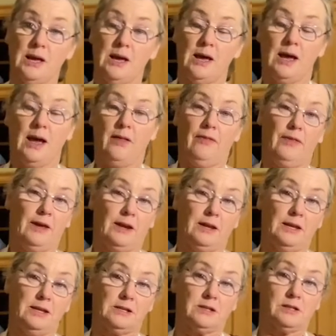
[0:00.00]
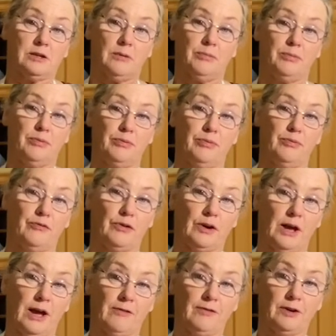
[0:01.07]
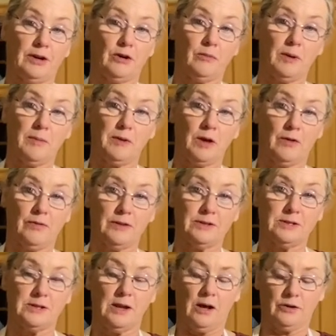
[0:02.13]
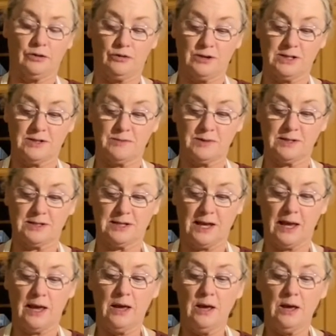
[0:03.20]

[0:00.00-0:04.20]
and then heat it up for half an hour, maybe on Christmas Day.